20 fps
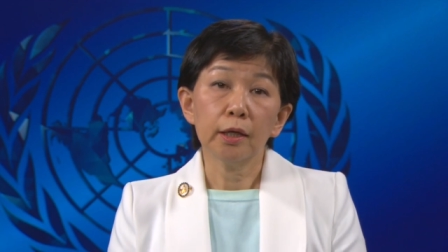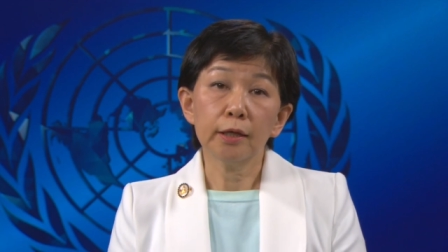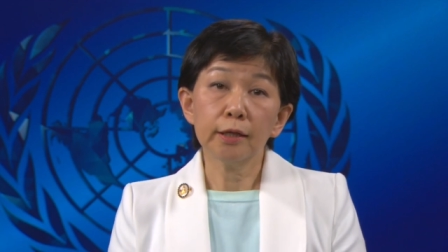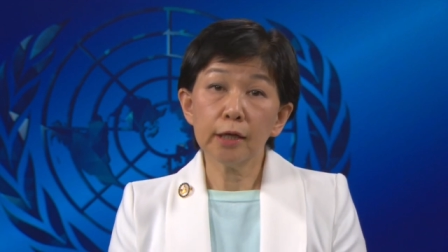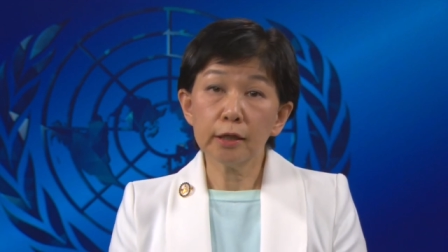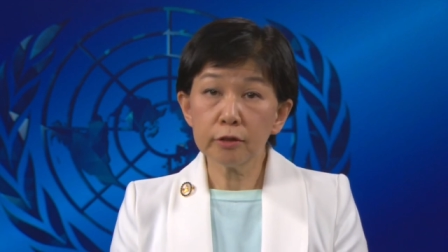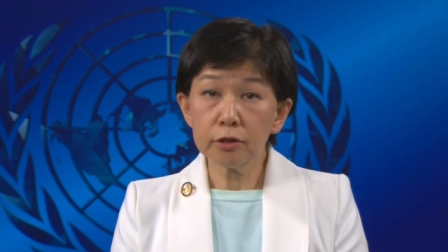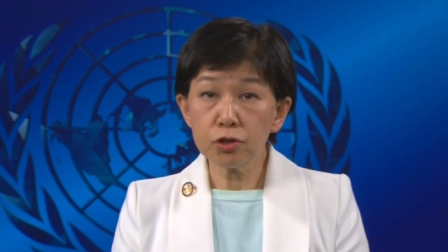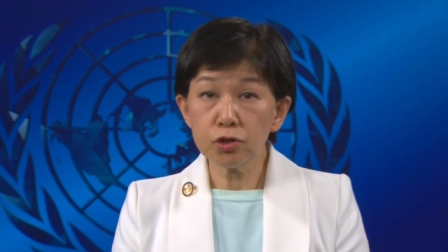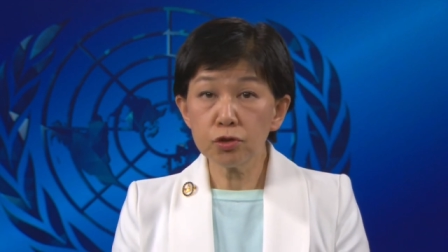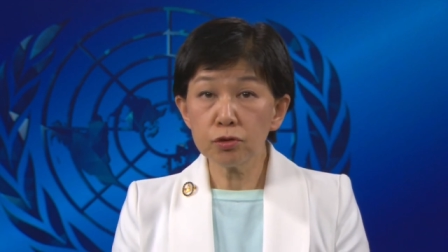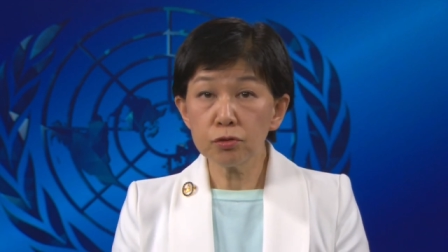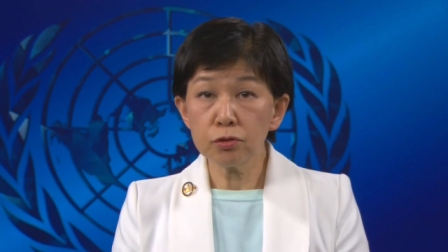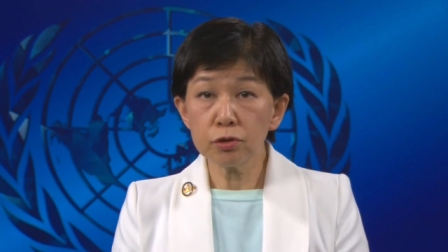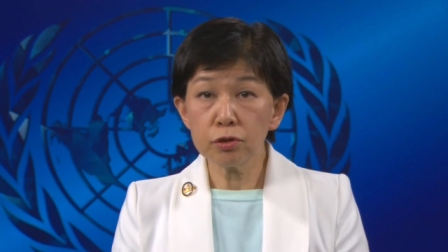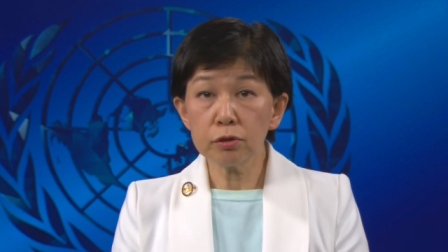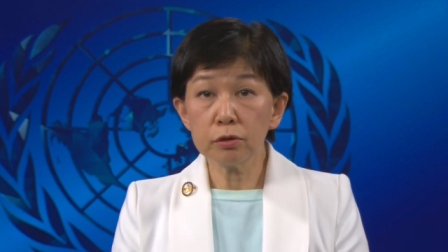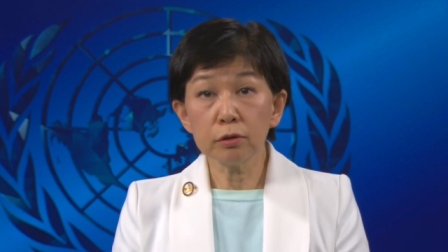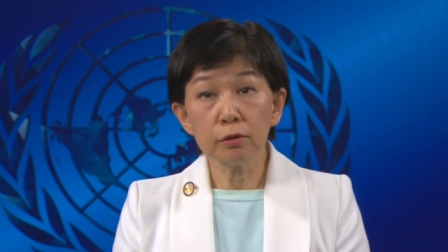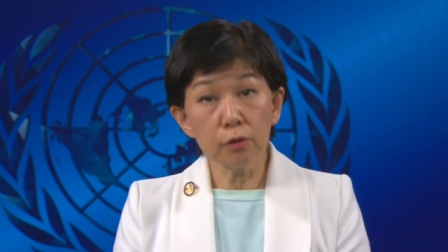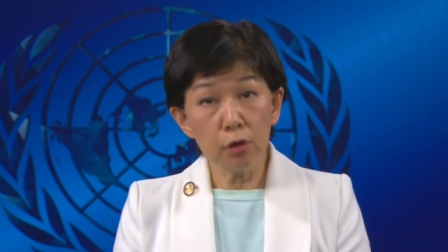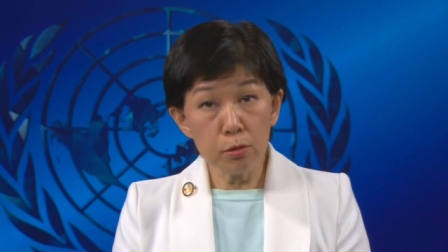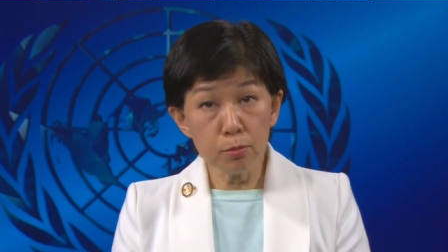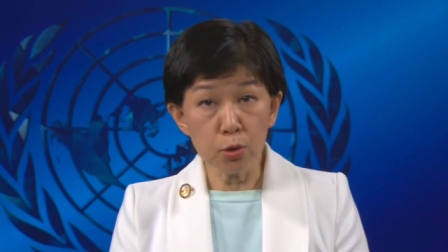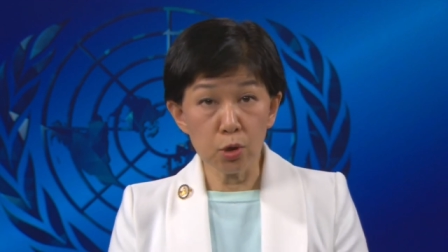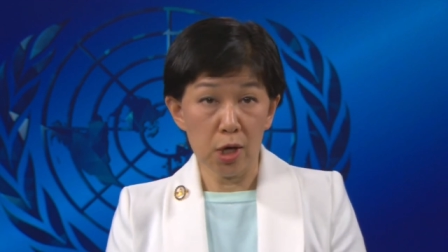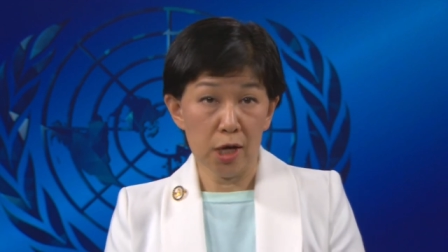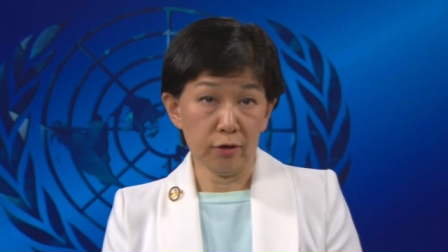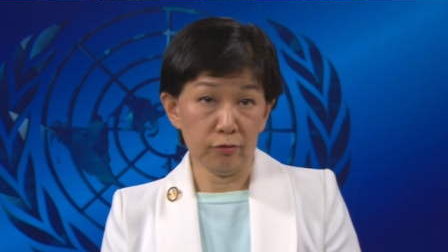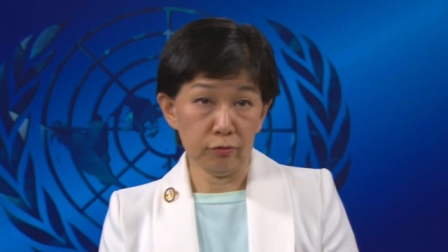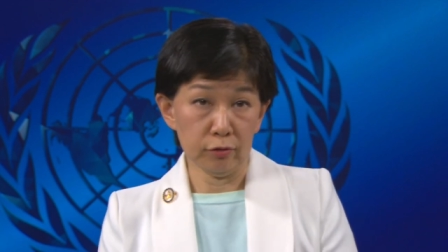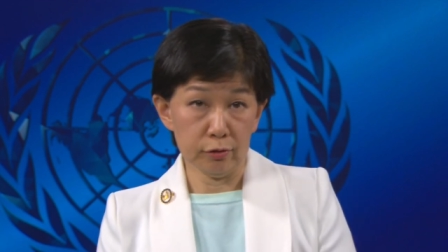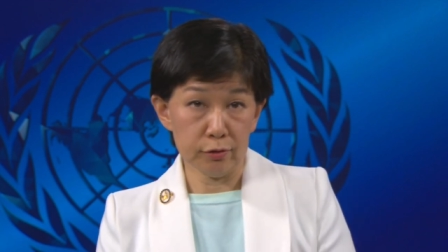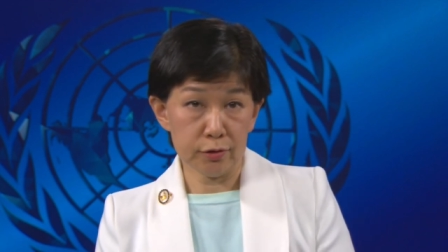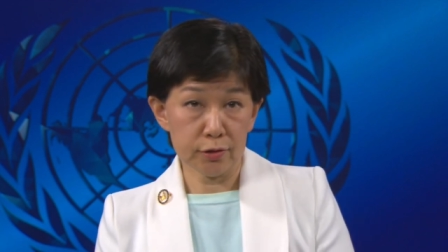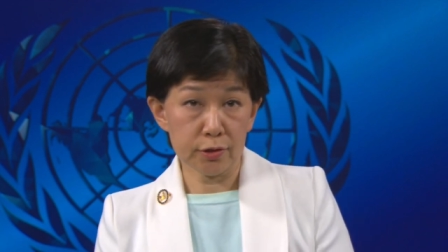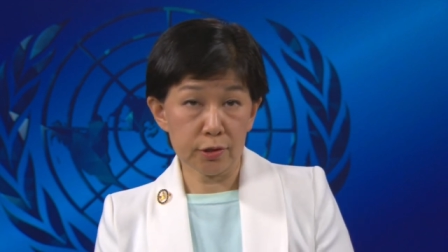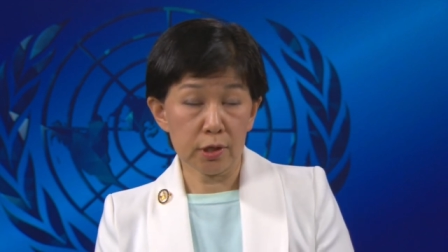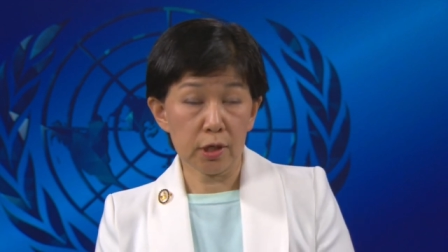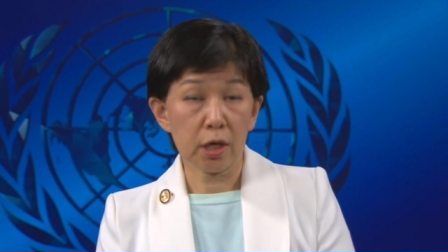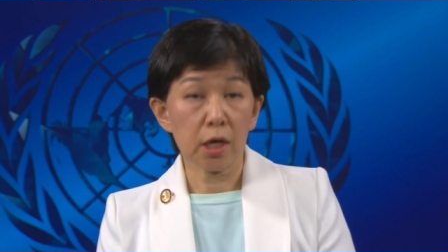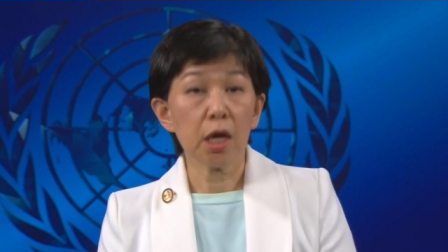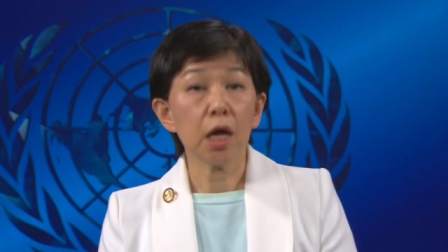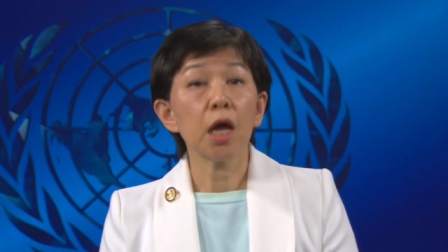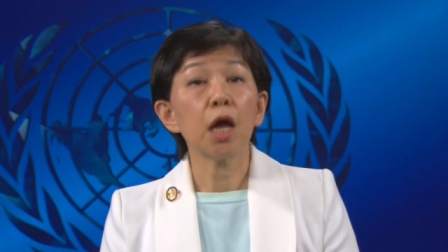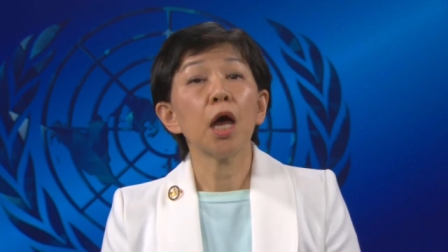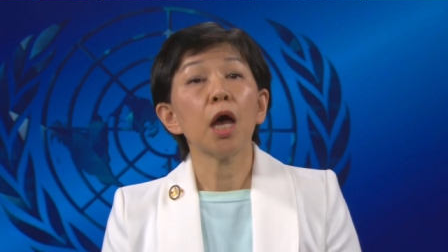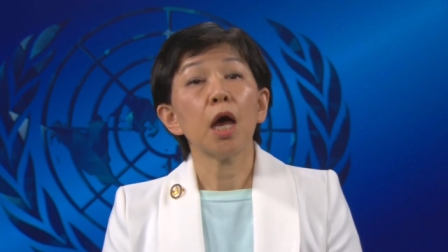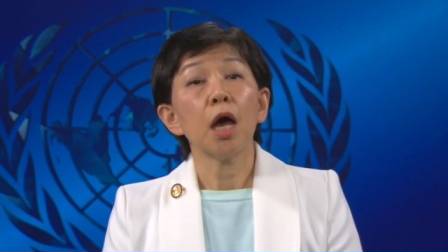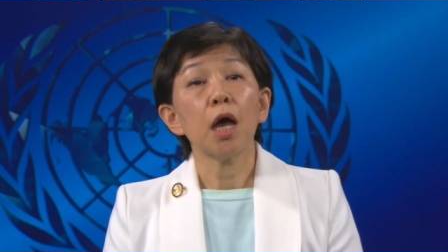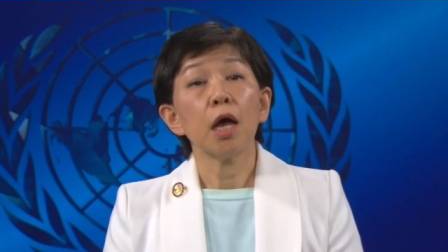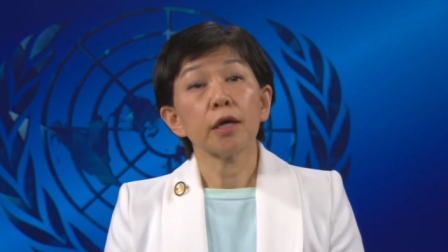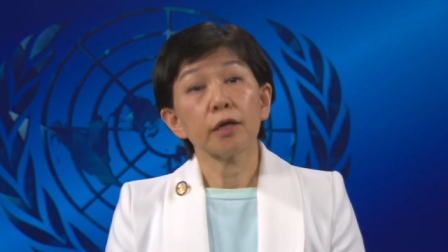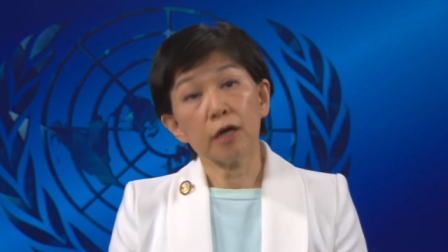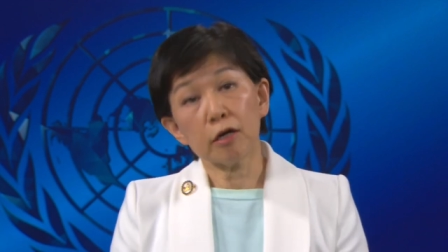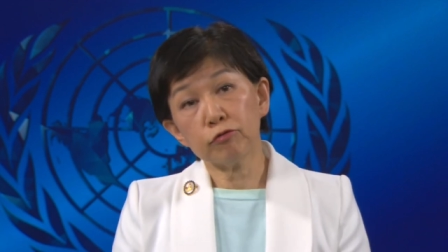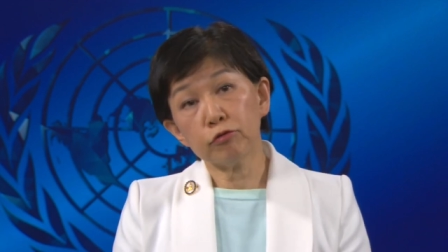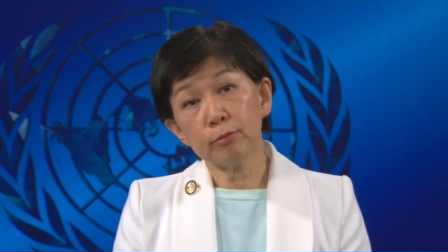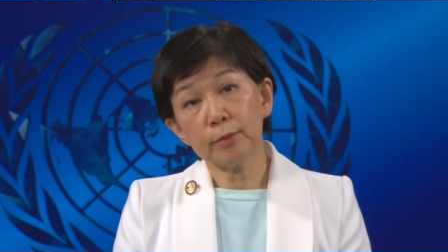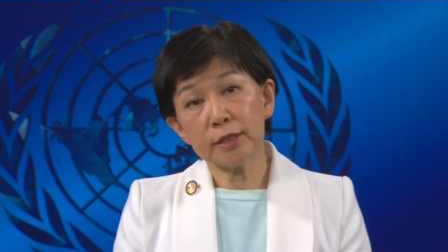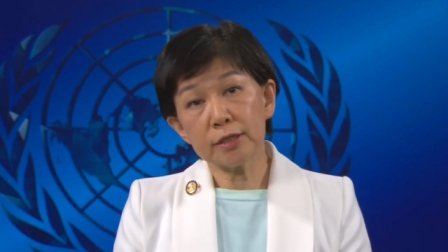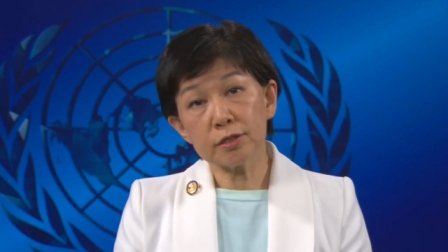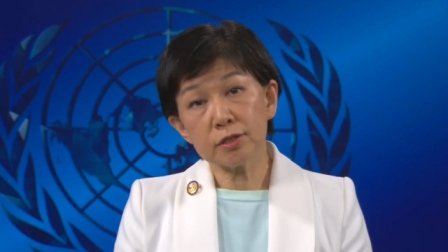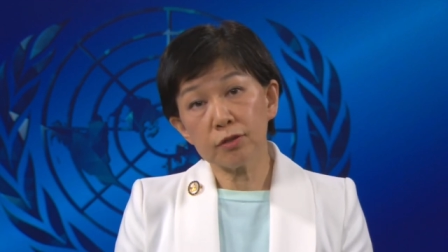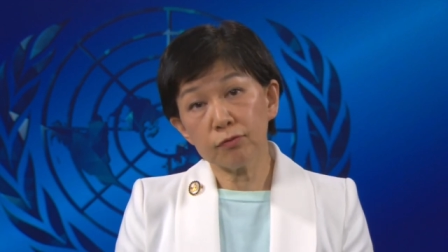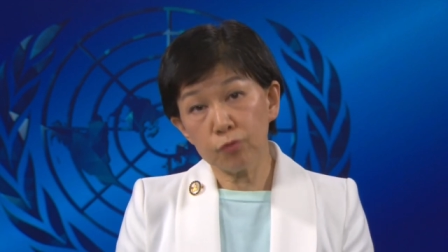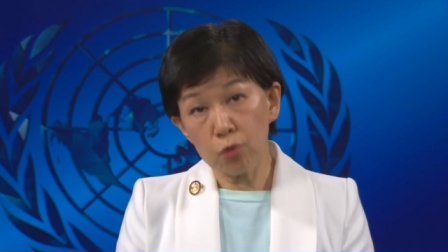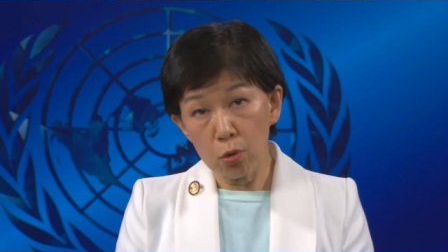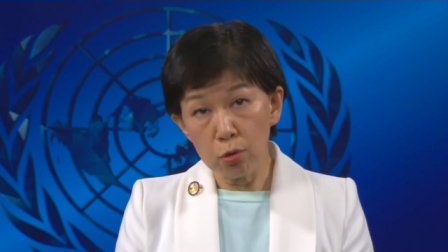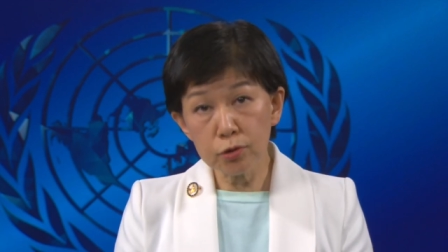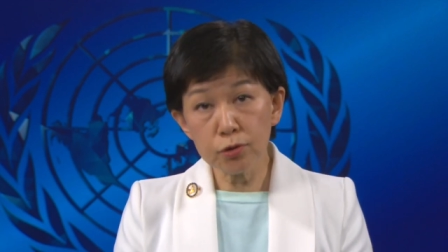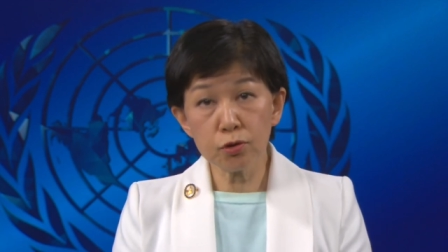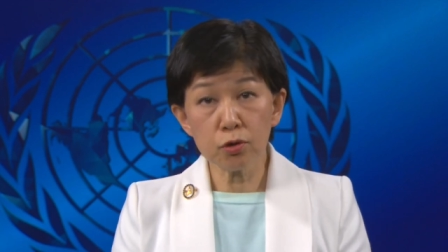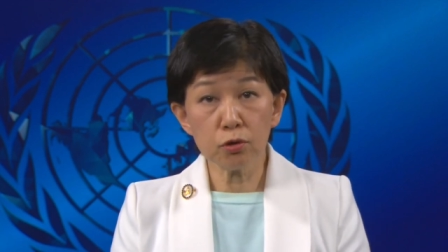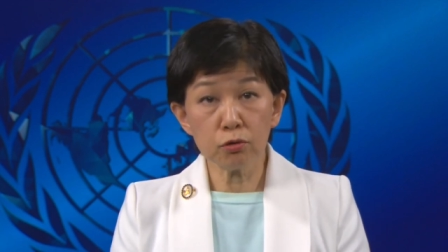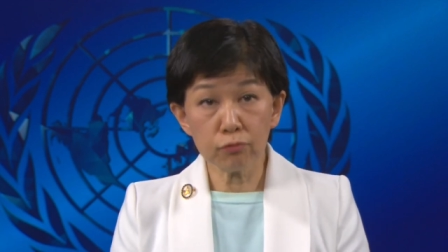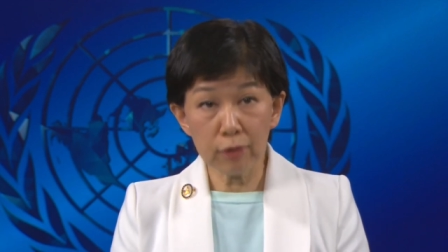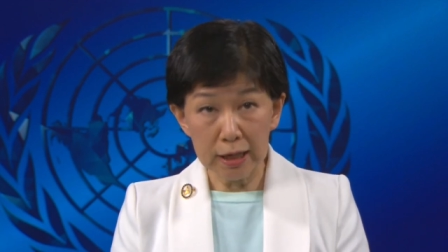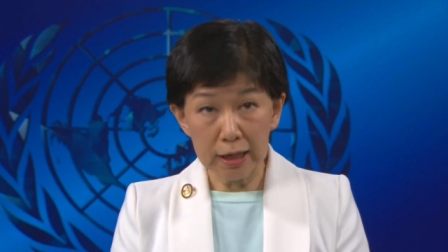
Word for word: In addition to global efforts, governments have also